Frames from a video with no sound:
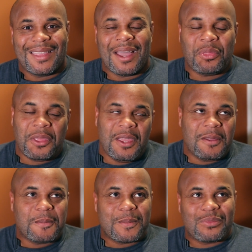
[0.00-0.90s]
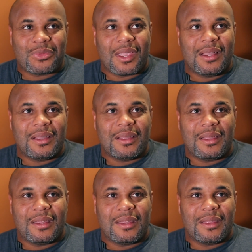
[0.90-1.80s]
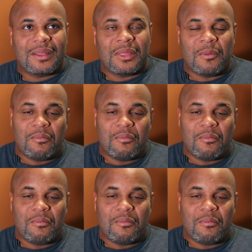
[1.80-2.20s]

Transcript: I think the